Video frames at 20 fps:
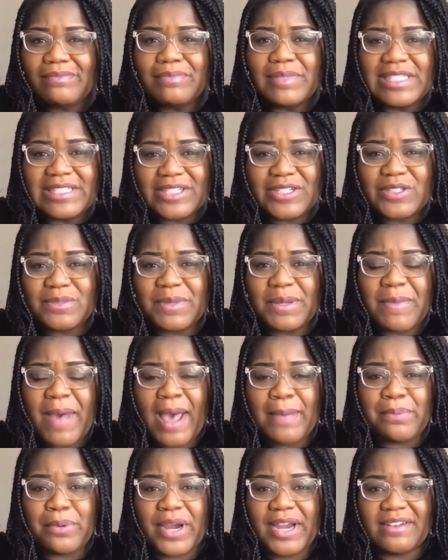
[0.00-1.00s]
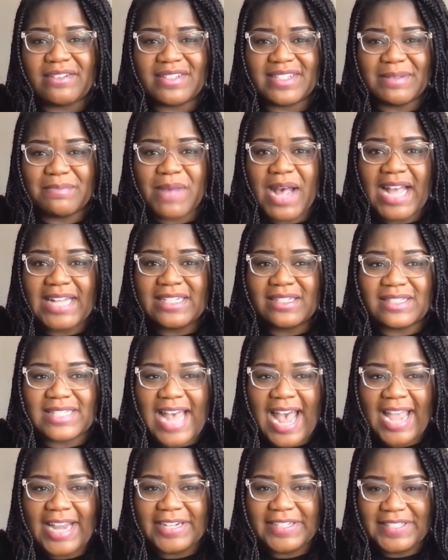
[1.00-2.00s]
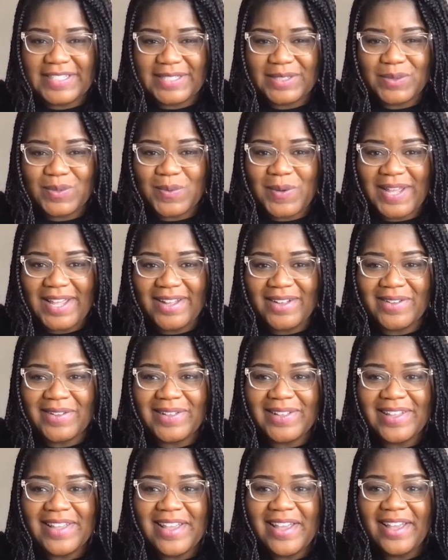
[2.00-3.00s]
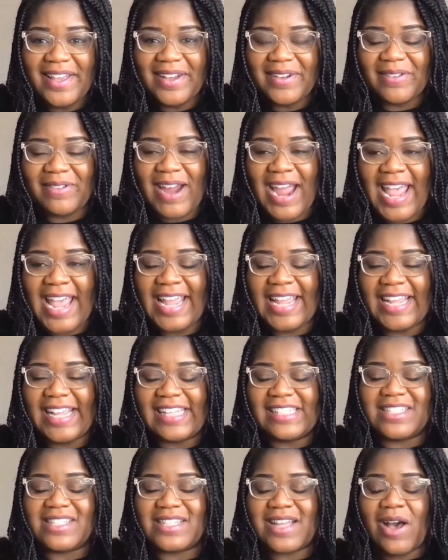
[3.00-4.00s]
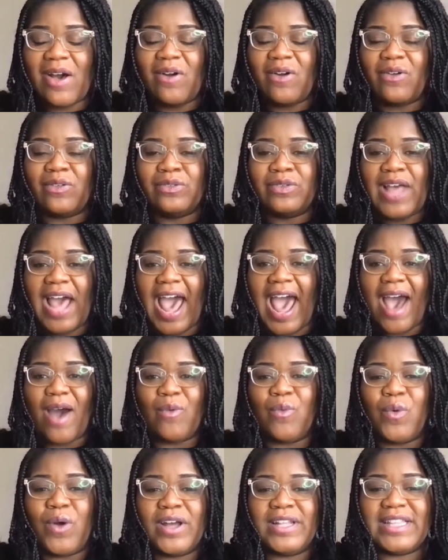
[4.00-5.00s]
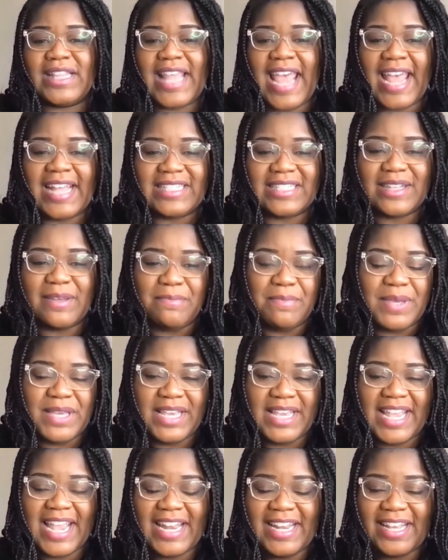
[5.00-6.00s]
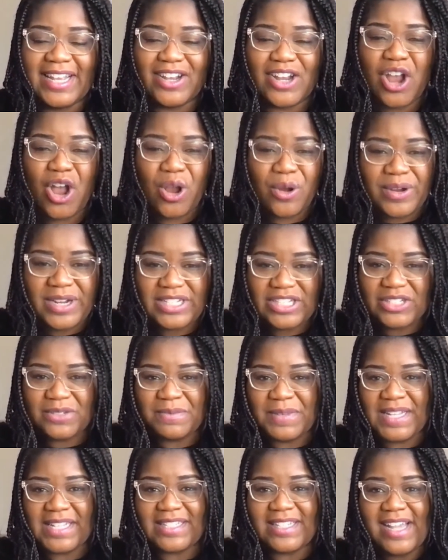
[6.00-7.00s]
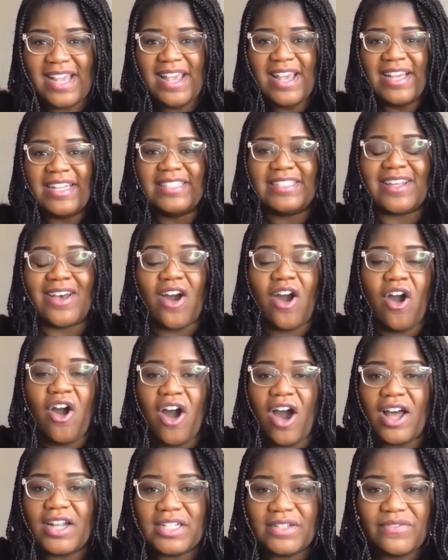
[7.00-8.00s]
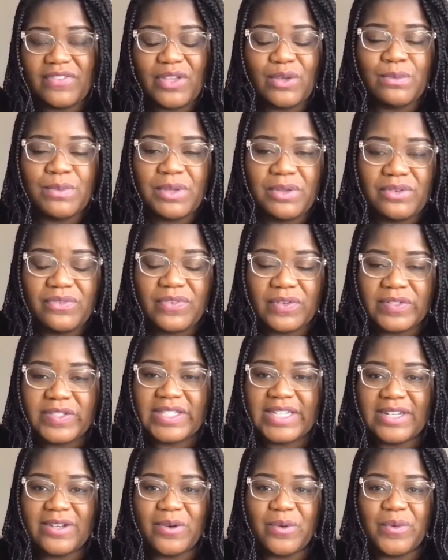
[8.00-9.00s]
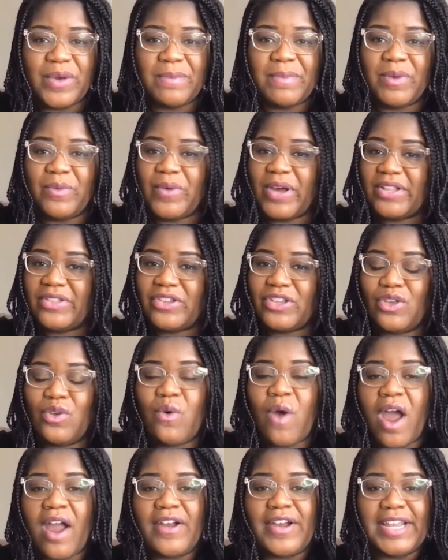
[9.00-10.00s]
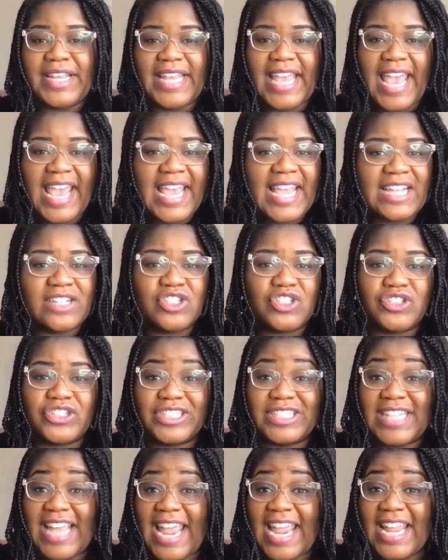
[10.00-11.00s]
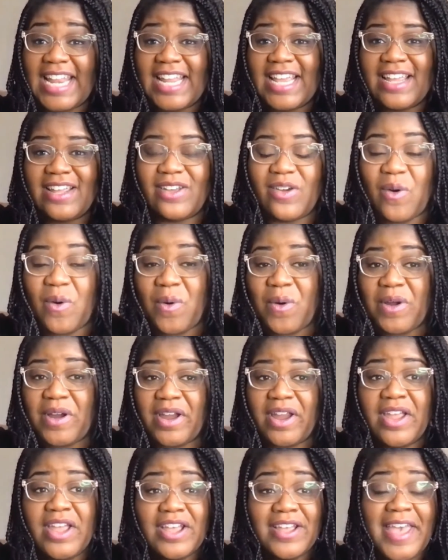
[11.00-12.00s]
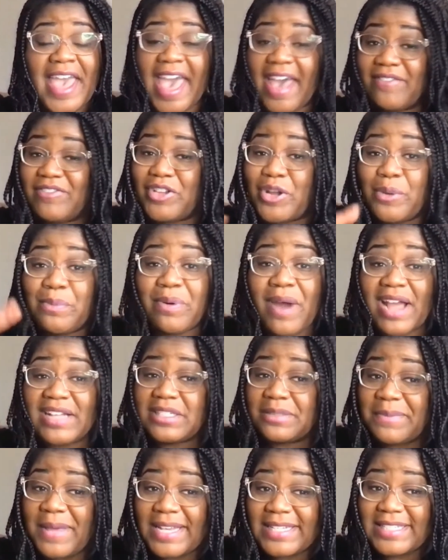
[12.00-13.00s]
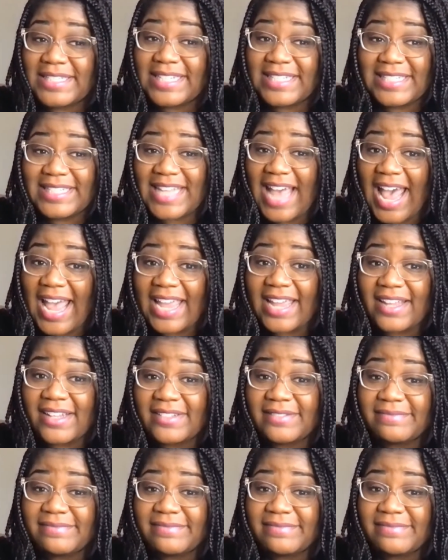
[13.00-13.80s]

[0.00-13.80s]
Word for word: excuse me, my prayers and my desires as well. Right. And so I want that to be an encouragement to all of you beautiful single women, whether you are engaged or dating or have no prospects in sight.